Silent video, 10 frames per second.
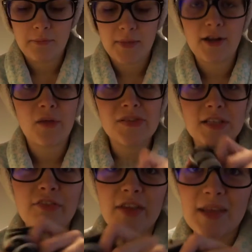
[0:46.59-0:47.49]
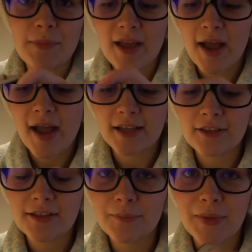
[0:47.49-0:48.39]
And I got this off eBay. I had a
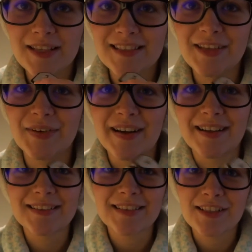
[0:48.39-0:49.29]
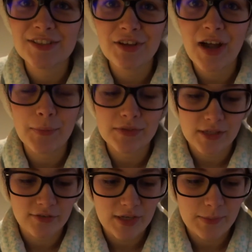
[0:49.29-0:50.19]
look in PC World. You know how much I
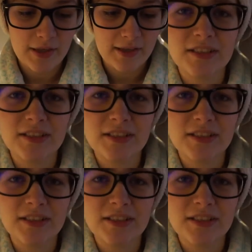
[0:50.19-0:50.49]
love eBay.